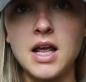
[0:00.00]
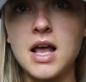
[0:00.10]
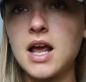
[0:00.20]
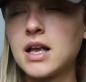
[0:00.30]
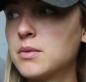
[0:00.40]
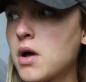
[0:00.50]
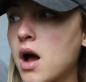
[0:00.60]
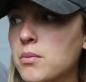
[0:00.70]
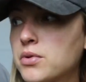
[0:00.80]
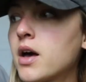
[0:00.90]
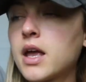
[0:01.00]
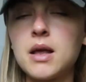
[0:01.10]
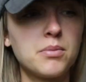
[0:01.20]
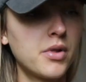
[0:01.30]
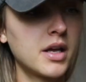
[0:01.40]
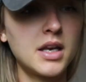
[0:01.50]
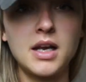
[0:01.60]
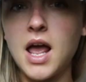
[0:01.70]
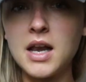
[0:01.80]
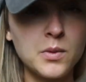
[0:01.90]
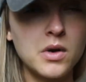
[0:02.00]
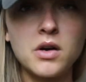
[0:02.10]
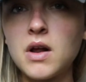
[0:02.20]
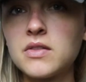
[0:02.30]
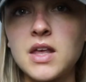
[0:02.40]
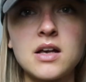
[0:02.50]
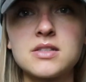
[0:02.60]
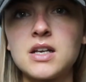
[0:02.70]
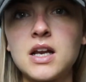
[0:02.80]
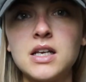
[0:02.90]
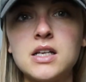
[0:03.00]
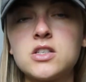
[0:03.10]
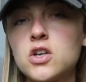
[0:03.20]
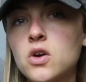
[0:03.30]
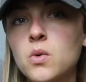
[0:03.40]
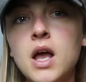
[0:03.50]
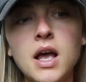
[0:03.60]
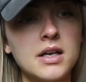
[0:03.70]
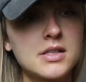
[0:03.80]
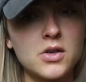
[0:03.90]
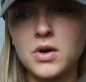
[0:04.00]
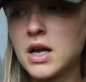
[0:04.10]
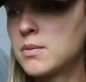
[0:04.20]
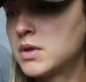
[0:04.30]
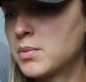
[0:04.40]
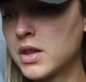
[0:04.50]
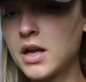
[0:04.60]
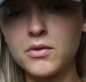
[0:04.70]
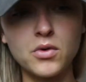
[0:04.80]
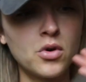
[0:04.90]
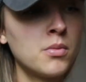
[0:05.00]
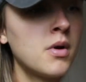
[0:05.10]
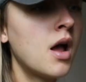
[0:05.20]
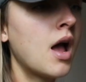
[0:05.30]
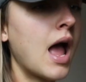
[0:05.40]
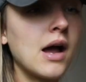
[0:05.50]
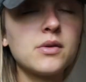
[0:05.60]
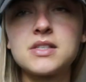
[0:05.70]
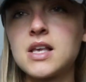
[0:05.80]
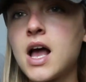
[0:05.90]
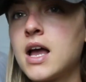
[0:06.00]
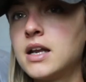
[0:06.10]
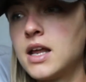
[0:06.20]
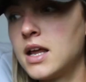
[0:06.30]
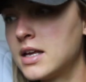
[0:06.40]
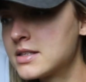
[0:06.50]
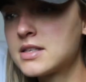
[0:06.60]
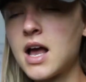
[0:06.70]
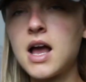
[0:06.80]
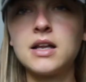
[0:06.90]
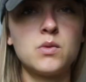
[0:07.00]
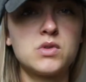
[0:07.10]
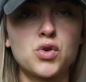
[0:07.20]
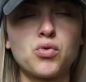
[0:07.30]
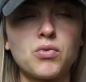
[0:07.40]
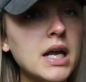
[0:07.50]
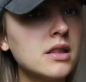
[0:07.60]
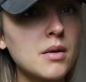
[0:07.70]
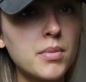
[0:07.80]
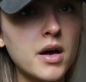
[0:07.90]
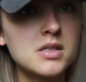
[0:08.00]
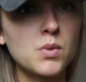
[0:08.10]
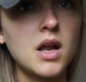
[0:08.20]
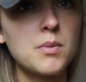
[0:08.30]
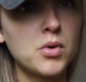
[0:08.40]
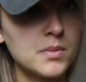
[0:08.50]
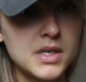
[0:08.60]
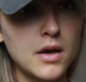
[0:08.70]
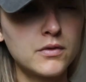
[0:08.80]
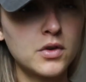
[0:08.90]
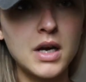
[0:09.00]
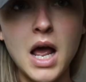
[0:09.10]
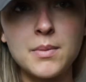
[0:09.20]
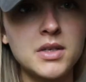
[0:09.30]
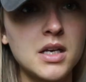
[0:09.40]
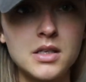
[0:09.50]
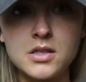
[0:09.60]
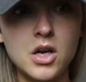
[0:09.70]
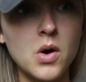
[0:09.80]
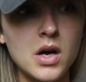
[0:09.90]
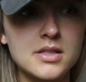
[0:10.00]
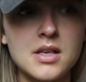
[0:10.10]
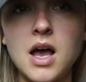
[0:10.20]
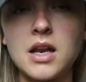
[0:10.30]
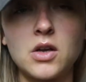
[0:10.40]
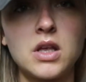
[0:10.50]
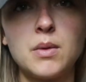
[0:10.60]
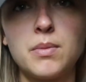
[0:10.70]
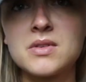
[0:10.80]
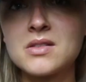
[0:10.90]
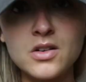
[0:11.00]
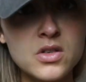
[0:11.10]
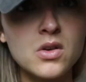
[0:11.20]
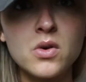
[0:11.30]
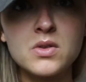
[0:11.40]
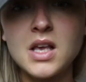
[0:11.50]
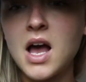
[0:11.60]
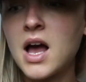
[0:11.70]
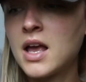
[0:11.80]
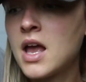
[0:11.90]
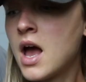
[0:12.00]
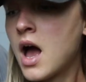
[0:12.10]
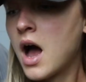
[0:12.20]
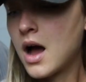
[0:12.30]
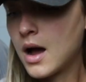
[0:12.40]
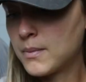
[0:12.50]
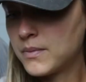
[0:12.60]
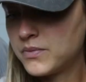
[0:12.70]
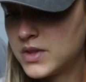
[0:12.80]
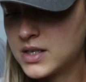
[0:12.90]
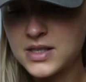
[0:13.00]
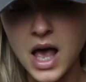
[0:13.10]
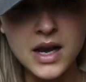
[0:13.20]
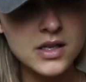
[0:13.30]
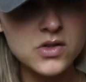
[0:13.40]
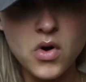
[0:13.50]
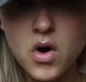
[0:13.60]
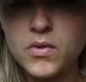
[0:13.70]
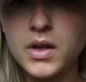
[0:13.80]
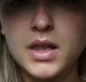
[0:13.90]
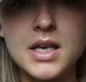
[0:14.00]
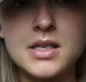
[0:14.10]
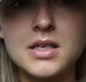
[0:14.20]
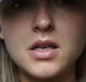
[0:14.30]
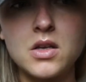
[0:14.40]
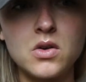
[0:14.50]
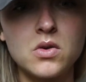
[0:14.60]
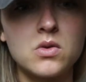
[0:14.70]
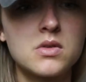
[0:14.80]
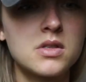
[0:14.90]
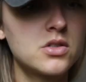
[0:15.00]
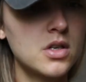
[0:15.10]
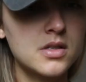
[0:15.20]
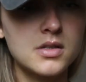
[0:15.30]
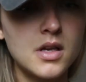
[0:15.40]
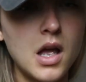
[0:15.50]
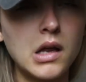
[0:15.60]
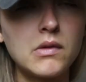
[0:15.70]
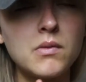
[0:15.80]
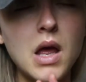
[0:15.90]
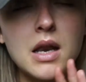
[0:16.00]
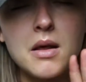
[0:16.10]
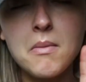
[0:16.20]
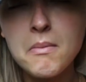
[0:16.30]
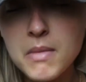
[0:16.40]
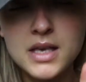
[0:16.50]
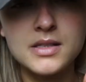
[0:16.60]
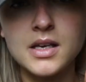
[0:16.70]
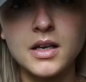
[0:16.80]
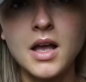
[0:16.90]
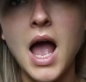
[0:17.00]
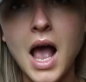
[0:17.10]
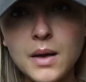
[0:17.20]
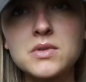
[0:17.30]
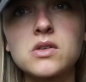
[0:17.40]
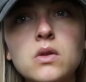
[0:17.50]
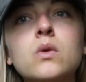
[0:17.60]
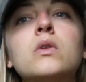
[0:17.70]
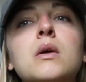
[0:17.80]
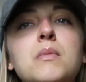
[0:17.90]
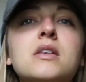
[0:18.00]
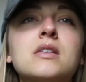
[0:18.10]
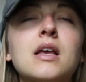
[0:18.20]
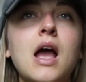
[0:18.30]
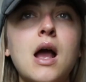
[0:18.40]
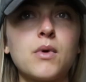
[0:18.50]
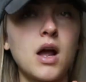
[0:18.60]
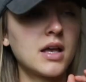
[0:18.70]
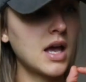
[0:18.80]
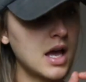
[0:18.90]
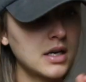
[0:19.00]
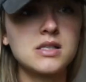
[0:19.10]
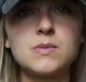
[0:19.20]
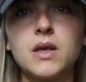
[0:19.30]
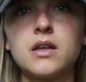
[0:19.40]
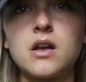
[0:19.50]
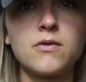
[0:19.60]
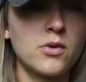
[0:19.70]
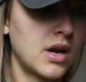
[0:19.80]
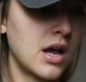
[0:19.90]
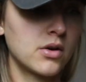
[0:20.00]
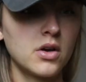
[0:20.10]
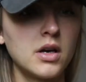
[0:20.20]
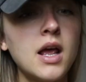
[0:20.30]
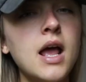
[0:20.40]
And I can unplug it and plug it in anywhere around the house that I need to. His crib, the playroom, outside, inside. It was great in the bus when I put him down for a nap and I needed to go outside. I could keep such a close eye. Um, the settings are all really easy to use. Just a, an amazing, absolutely amazing camera. I cannot speak enough on how good.